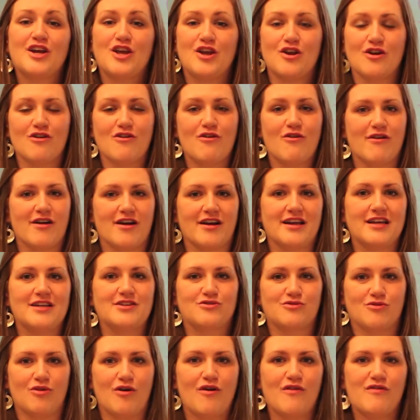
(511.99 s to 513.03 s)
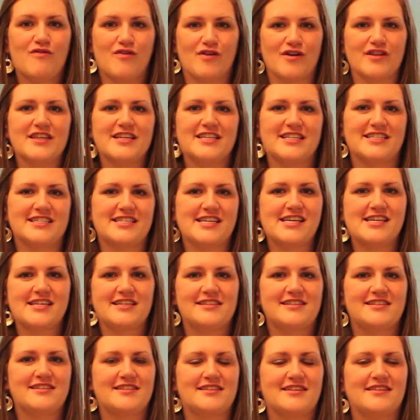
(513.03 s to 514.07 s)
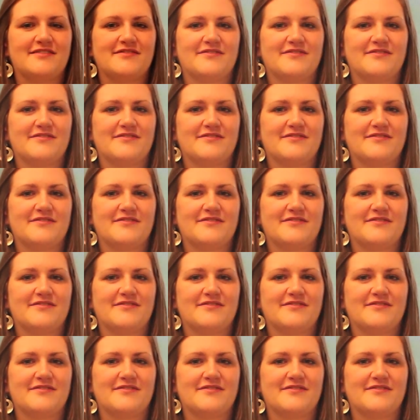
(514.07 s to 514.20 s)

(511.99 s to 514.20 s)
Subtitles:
cure or a control for the disease.